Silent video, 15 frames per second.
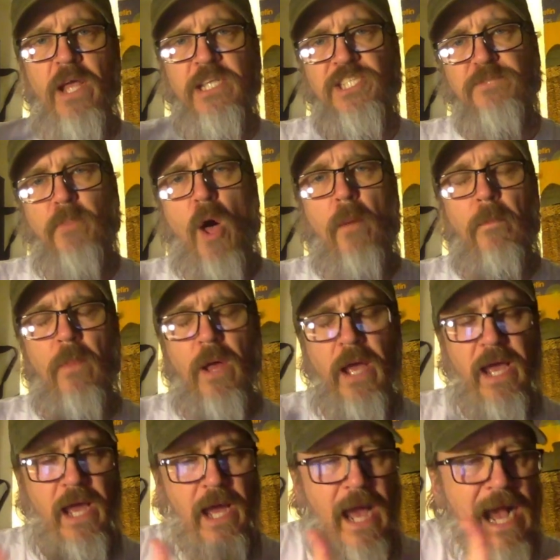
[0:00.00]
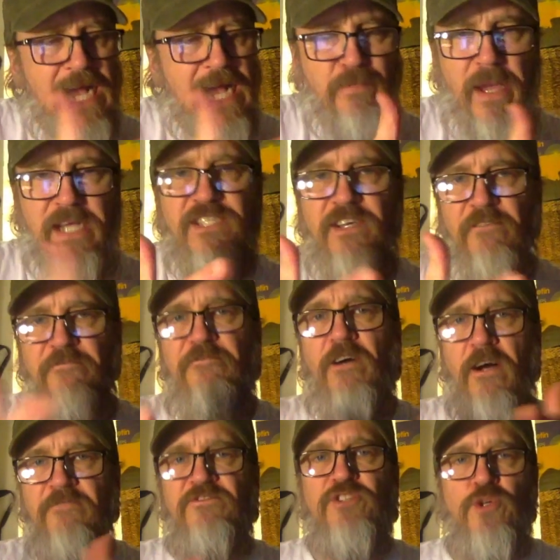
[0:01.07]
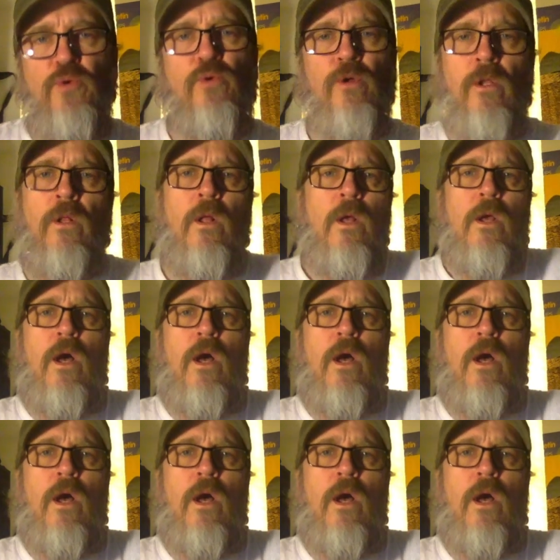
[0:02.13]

Small aspects of, of school